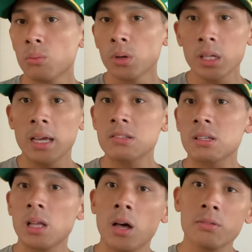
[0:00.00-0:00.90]
Really nice
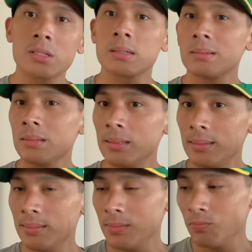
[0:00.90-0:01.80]
gloves,
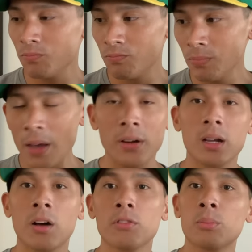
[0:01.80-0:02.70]
not
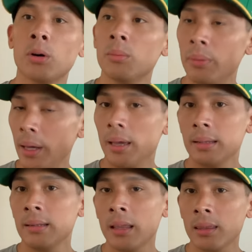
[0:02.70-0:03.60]
very comfortable,
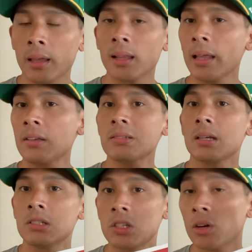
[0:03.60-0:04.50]
but
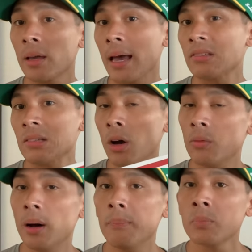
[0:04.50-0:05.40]
nonetheless, still Casanova.